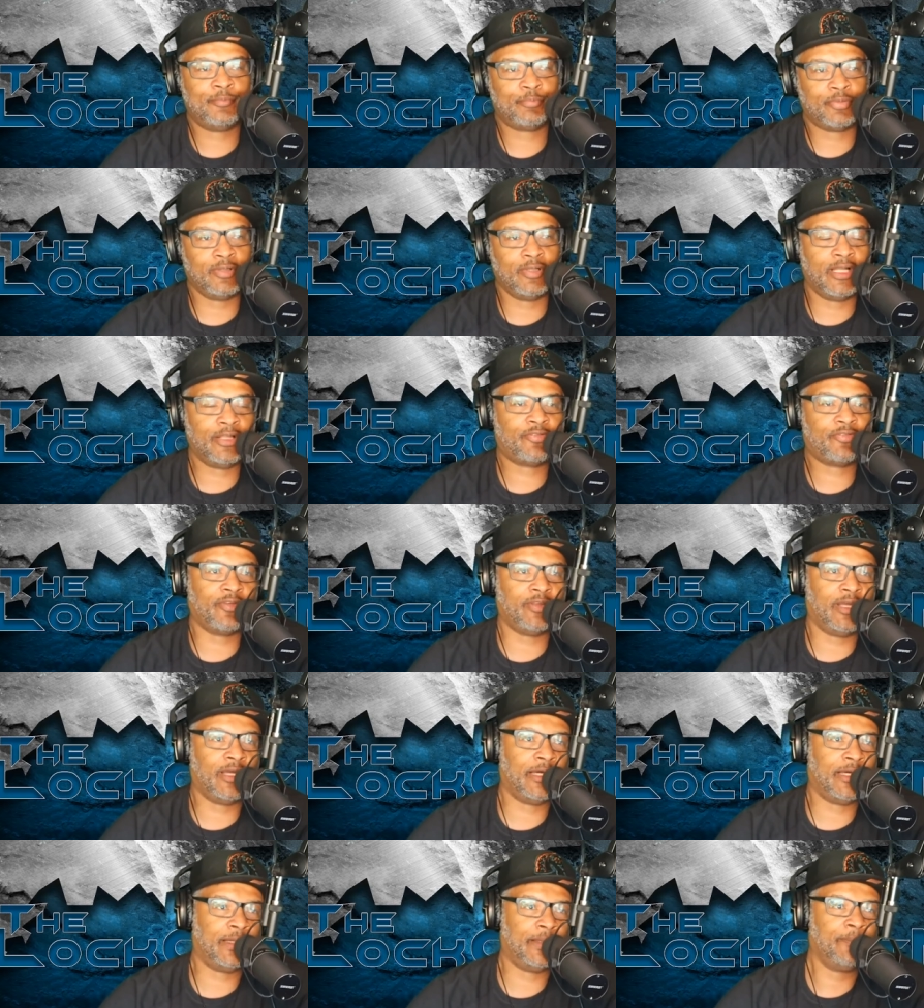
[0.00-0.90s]
Plus,
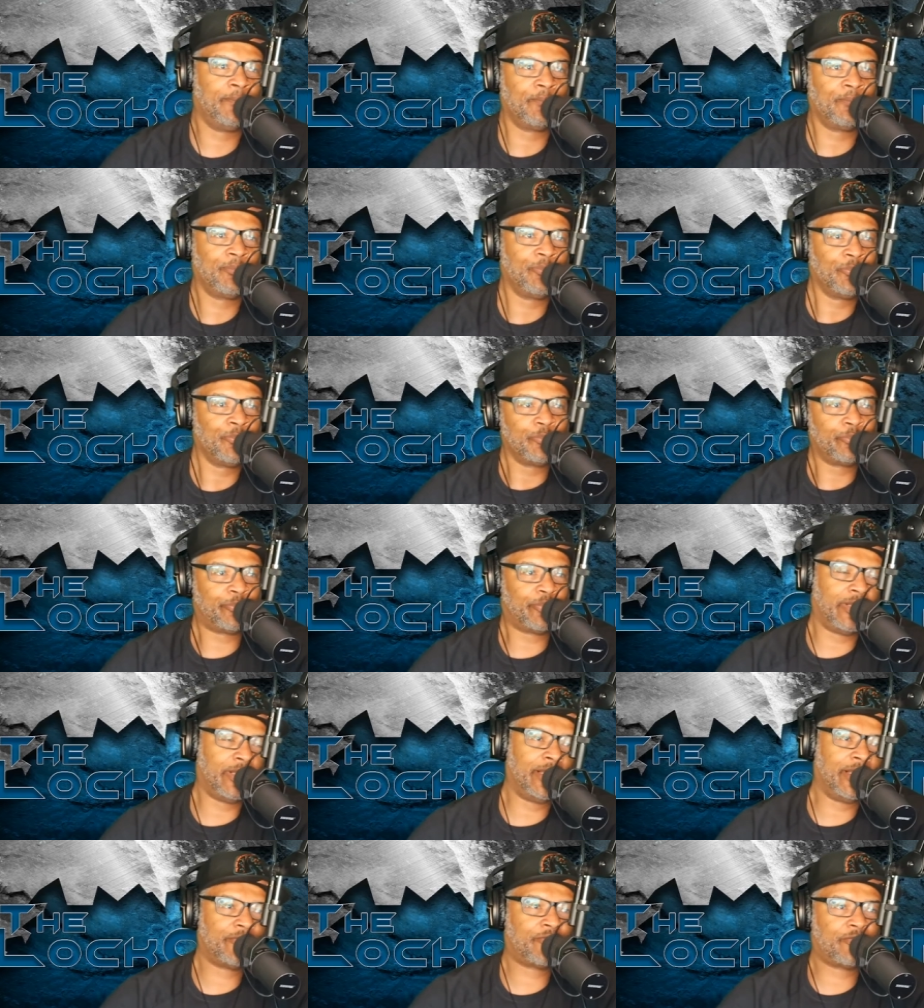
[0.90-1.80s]
uh,
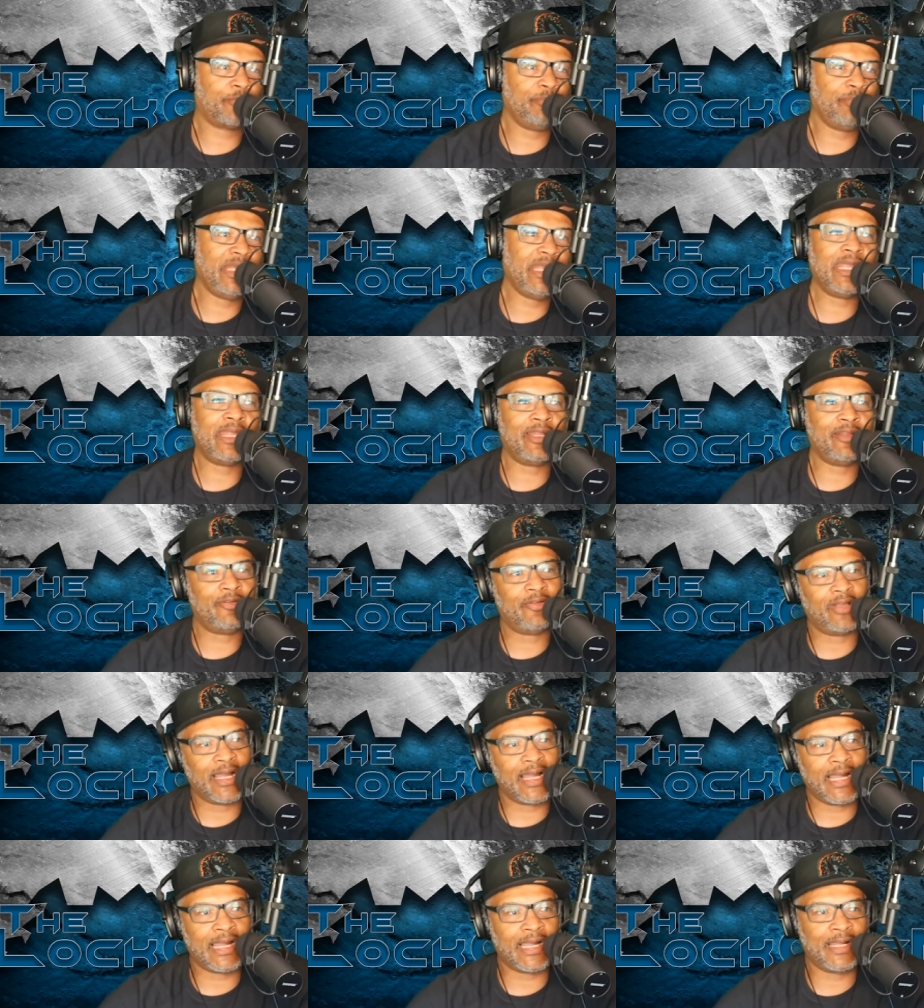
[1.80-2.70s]
plus me and
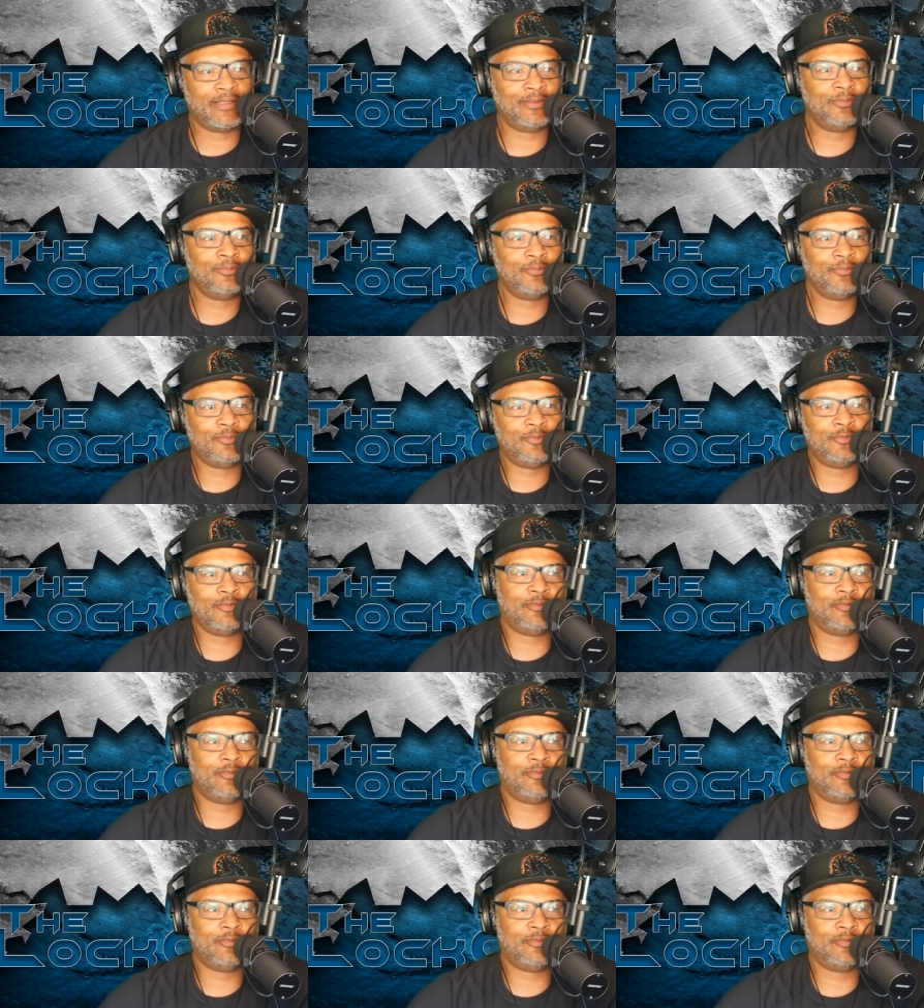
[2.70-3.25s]
Don